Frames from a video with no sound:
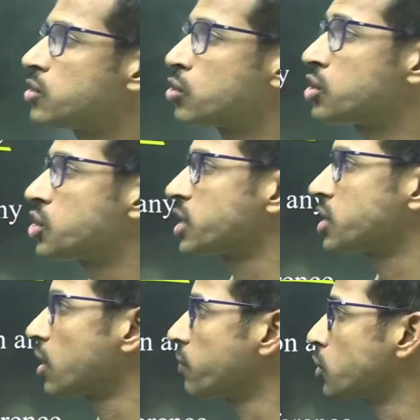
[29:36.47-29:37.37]
jurisdiction
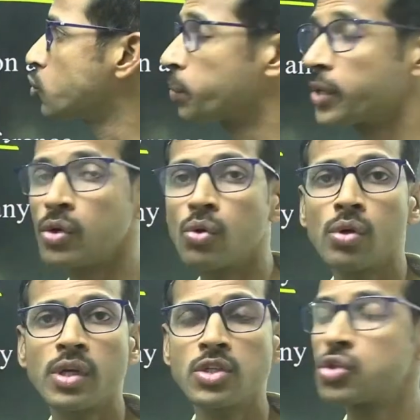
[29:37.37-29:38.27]
of the Supreme Court
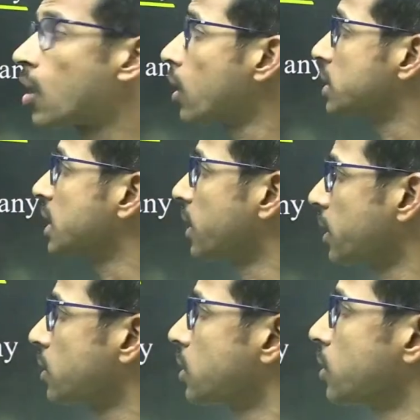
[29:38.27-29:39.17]
is not
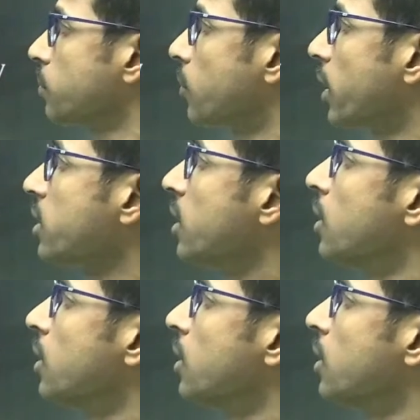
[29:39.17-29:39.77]
correct, right?